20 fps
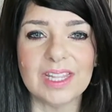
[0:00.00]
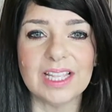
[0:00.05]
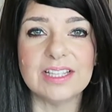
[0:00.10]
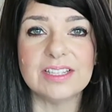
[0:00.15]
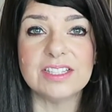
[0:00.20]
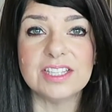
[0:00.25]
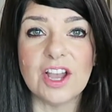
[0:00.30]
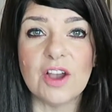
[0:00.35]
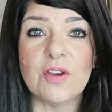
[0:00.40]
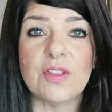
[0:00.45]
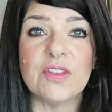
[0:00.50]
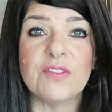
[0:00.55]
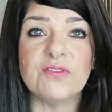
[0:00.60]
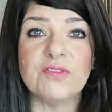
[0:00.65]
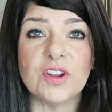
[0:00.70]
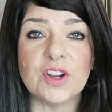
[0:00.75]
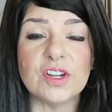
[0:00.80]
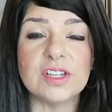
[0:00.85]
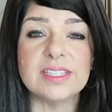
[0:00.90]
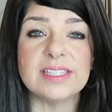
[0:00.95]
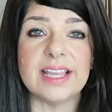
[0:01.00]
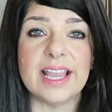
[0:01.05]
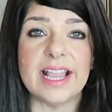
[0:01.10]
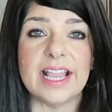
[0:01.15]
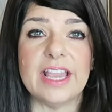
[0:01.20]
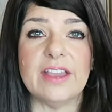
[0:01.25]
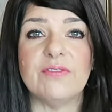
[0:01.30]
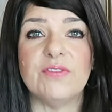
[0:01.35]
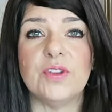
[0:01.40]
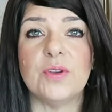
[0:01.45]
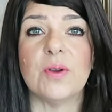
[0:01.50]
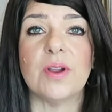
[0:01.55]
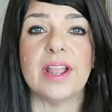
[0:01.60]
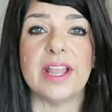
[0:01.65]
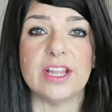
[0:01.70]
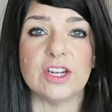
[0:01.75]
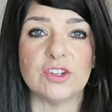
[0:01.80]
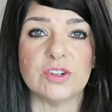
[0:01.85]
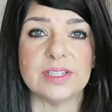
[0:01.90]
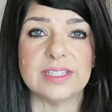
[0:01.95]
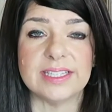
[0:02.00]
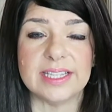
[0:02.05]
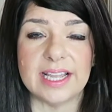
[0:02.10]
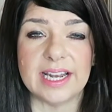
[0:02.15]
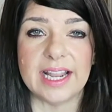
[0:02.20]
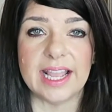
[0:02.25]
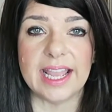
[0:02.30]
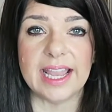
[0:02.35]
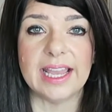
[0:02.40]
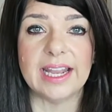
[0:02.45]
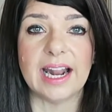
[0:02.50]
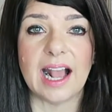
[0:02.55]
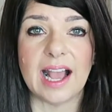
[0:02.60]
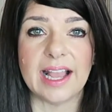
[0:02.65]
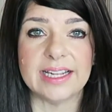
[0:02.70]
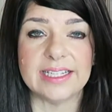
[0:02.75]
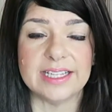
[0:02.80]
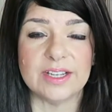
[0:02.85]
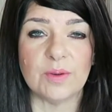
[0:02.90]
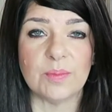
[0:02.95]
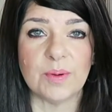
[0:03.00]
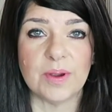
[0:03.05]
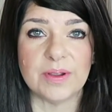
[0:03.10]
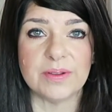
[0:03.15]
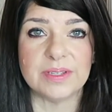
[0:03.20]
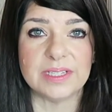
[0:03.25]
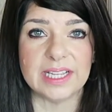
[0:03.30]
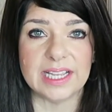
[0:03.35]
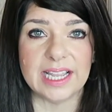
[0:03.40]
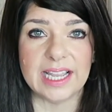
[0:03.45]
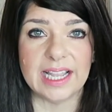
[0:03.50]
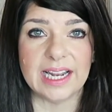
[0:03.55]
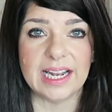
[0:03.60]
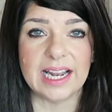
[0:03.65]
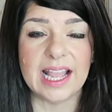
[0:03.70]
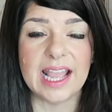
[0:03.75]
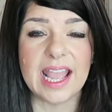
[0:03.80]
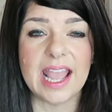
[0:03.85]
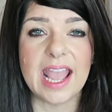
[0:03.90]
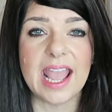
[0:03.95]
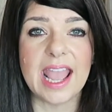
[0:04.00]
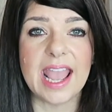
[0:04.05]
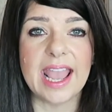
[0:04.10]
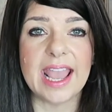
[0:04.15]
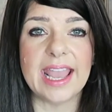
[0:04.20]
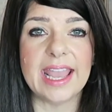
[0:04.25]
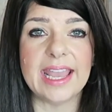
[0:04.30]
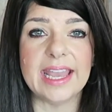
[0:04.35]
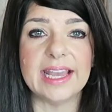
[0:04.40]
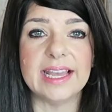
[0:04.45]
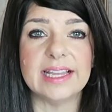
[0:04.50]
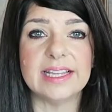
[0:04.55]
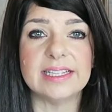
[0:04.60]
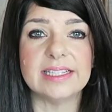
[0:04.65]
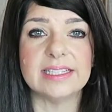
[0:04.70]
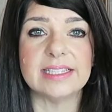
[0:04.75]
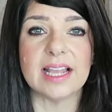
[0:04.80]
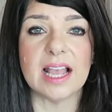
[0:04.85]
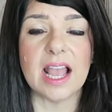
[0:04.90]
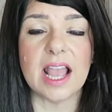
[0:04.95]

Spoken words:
So the first thing, if you are interested in Ideal Protein, is